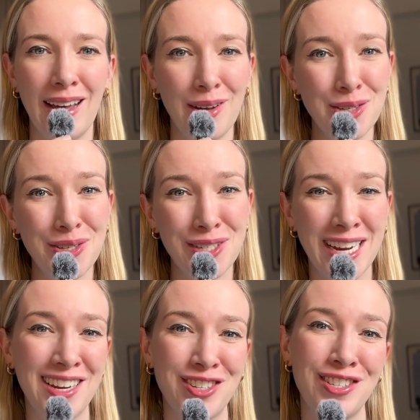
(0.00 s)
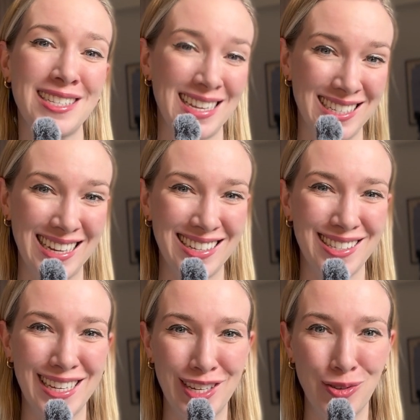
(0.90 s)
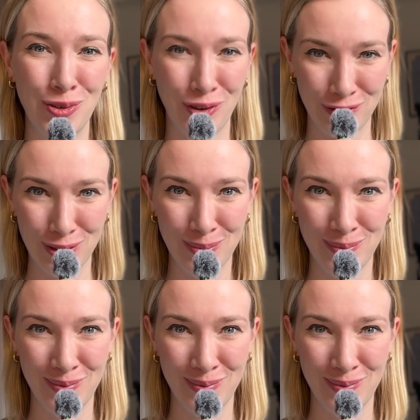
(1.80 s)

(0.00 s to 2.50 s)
How do you change settings in your novel?